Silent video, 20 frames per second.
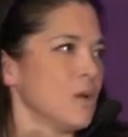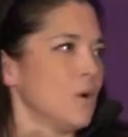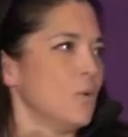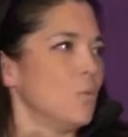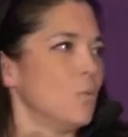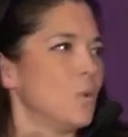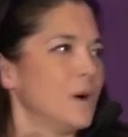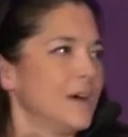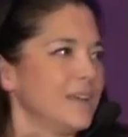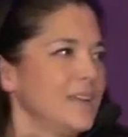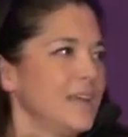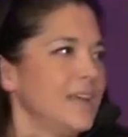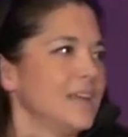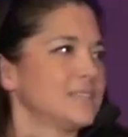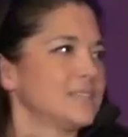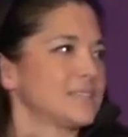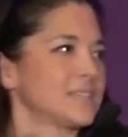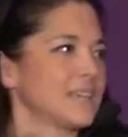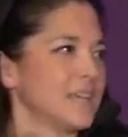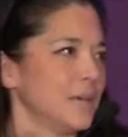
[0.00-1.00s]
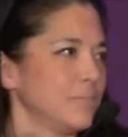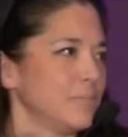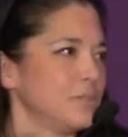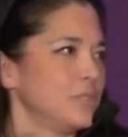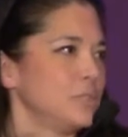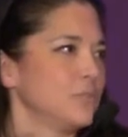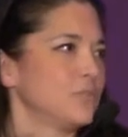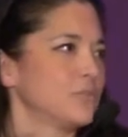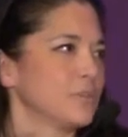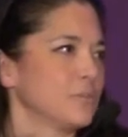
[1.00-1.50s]
What has kept
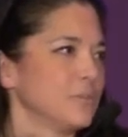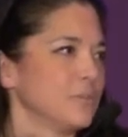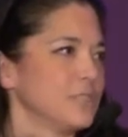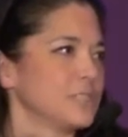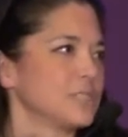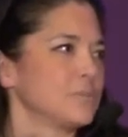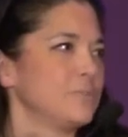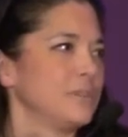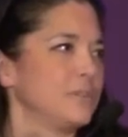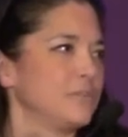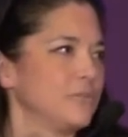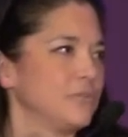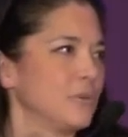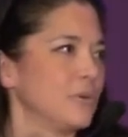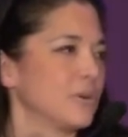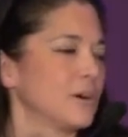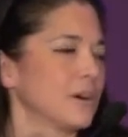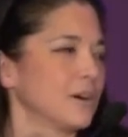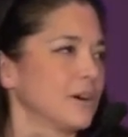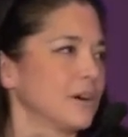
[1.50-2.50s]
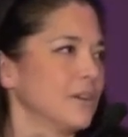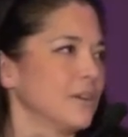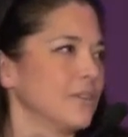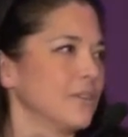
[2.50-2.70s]
you from this before?